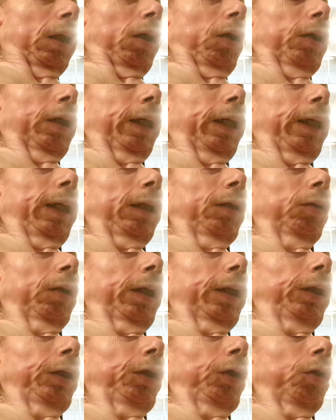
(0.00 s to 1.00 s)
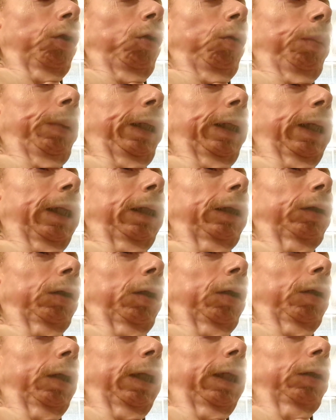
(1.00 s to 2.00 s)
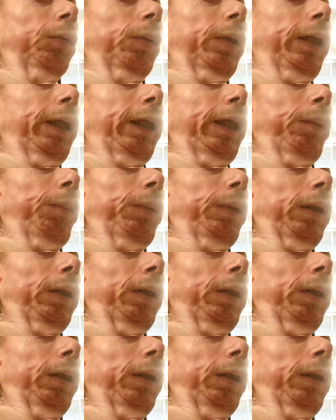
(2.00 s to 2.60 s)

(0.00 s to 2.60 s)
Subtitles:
Okay, that's right, because you told me that, so that's why I named it.